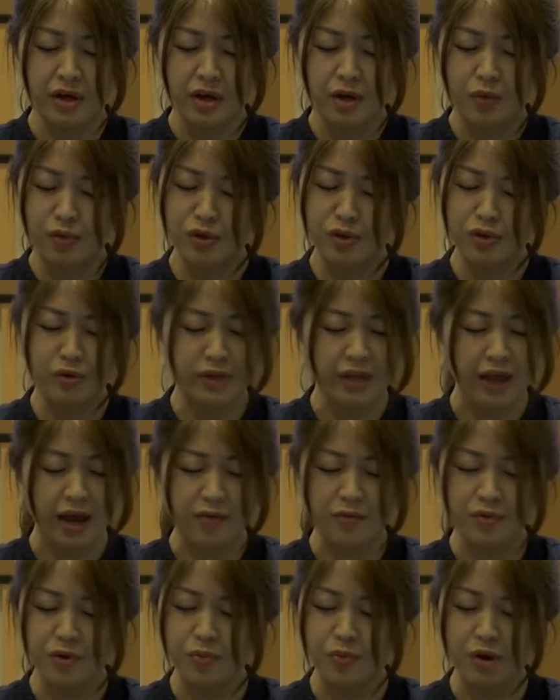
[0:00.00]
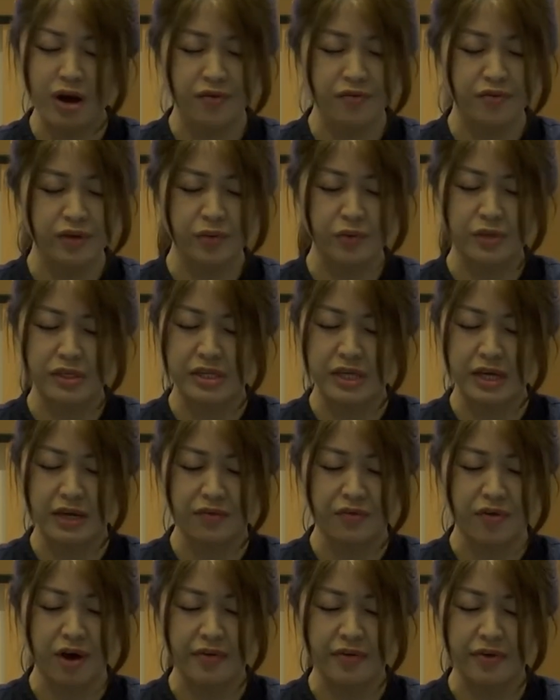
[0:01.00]
We know that every breath that we take,
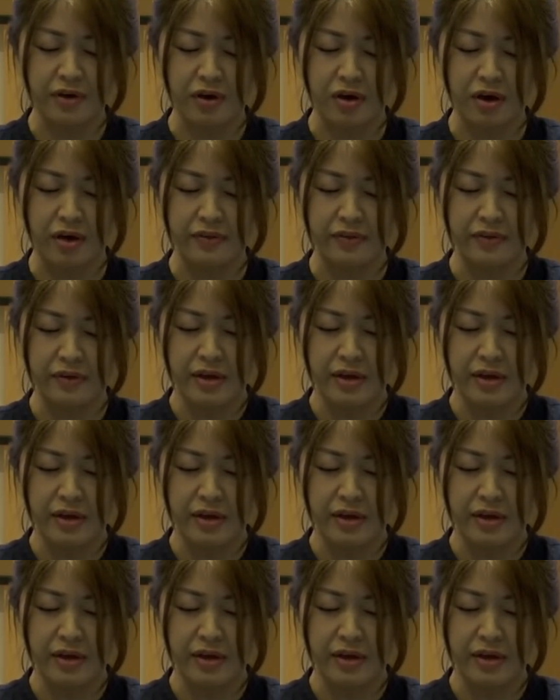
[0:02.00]
Father God,